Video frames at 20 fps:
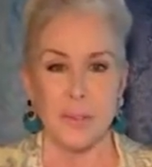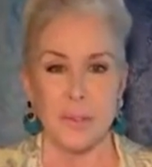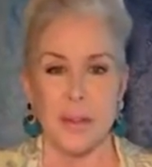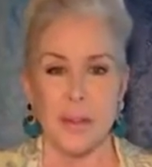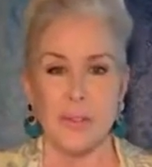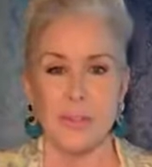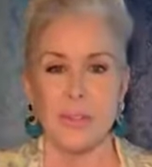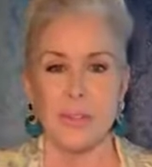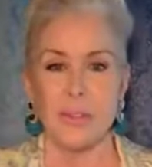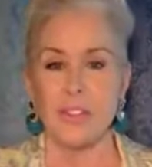
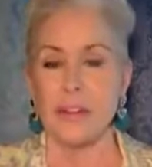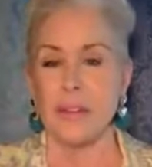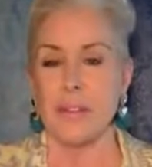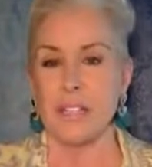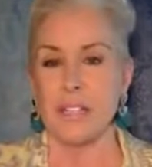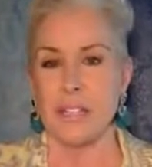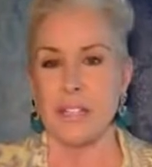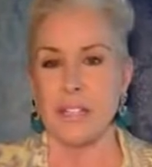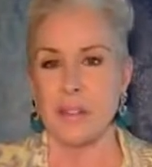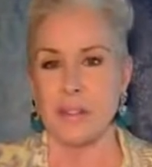month or
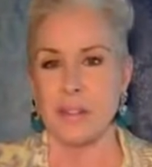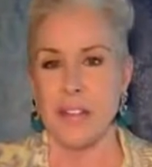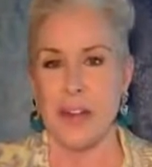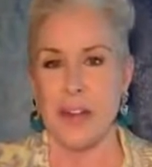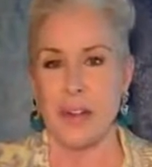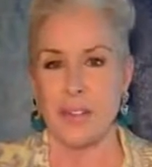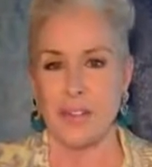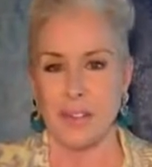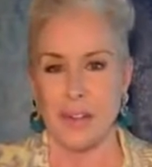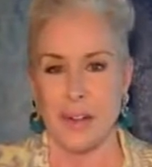
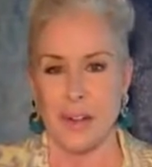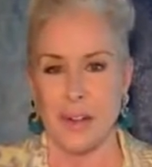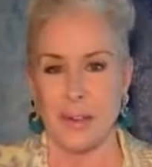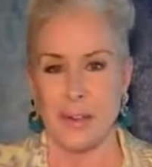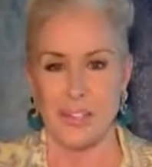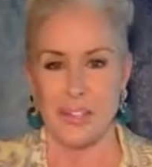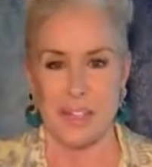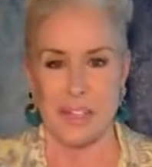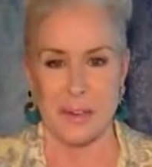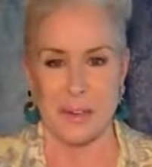
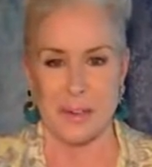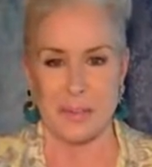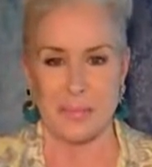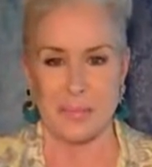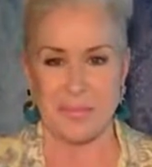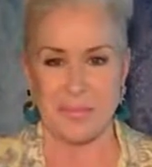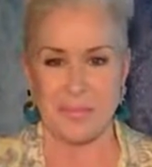$72,000 a year.